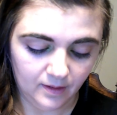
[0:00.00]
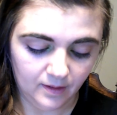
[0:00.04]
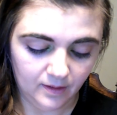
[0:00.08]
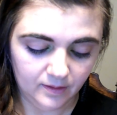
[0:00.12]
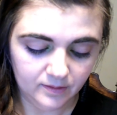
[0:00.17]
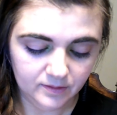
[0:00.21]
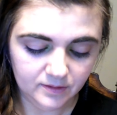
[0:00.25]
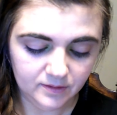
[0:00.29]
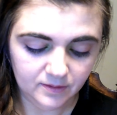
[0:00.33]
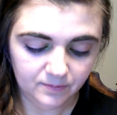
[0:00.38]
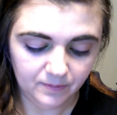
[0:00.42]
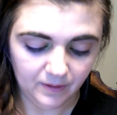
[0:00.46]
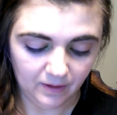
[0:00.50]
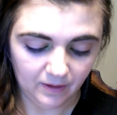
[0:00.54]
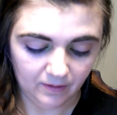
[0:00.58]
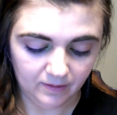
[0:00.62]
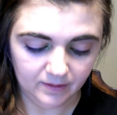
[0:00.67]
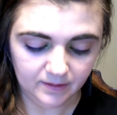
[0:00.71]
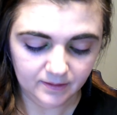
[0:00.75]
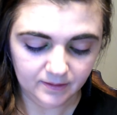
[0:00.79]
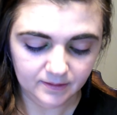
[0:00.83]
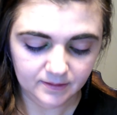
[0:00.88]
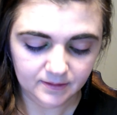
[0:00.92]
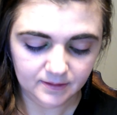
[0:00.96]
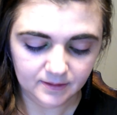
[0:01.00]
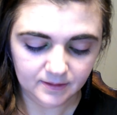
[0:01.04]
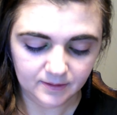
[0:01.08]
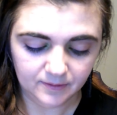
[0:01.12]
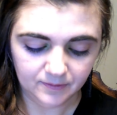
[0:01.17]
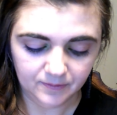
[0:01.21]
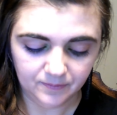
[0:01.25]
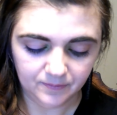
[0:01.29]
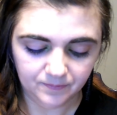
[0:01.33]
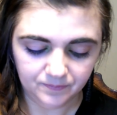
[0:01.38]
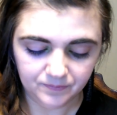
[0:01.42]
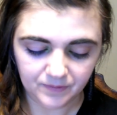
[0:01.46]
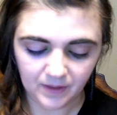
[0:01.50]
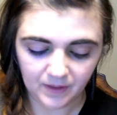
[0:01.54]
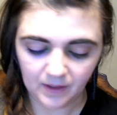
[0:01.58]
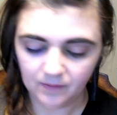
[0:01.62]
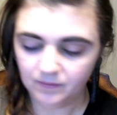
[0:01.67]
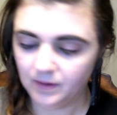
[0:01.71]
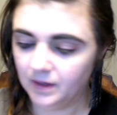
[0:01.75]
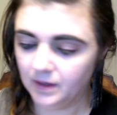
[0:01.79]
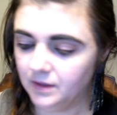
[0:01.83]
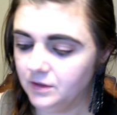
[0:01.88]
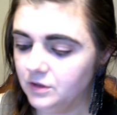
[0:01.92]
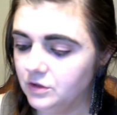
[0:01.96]
And to be honest, I've
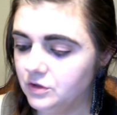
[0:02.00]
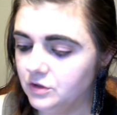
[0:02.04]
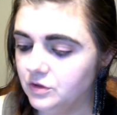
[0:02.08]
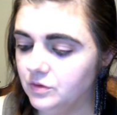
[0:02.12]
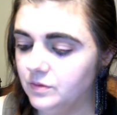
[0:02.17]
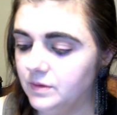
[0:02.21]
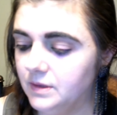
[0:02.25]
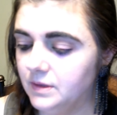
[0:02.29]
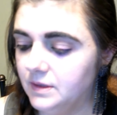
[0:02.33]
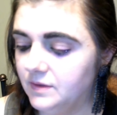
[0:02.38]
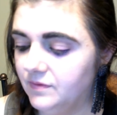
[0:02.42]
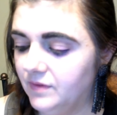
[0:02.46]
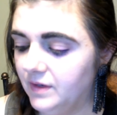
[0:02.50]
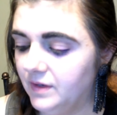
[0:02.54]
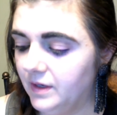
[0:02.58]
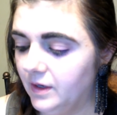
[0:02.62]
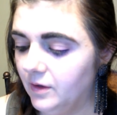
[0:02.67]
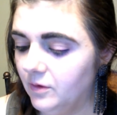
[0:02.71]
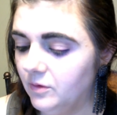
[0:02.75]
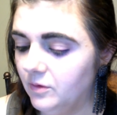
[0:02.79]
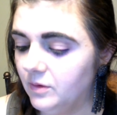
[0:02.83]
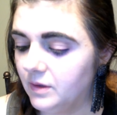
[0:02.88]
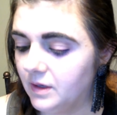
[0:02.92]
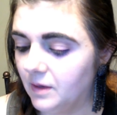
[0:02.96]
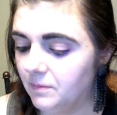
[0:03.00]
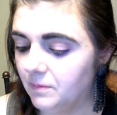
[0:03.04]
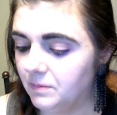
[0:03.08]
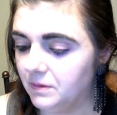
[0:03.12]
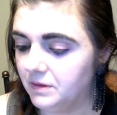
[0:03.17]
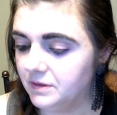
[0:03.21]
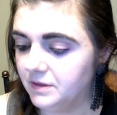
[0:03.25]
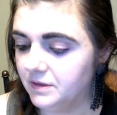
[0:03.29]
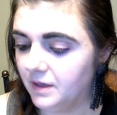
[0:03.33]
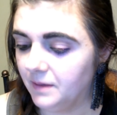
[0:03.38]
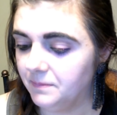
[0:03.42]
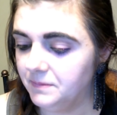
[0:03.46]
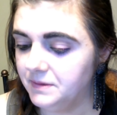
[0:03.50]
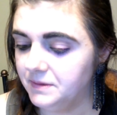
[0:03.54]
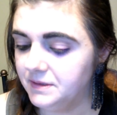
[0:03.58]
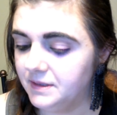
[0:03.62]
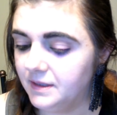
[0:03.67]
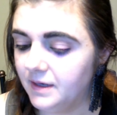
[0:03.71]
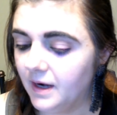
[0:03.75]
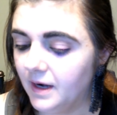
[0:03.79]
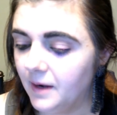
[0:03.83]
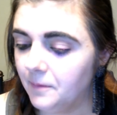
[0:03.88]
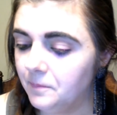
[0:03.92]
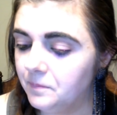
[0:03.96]
had to shoot this video a couple of times
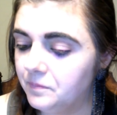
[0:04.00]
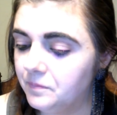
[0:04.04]
today.